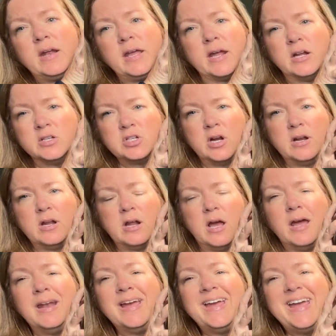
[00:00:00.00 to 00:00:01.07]
Again, I'll turn it
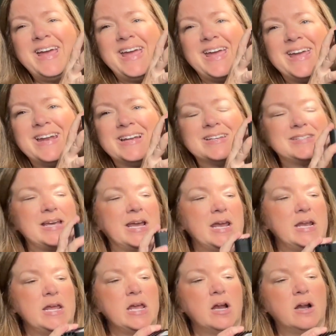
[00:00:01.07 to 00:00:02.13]
on in a
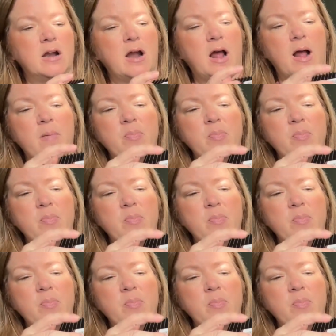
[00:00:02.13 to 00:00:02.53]
second here.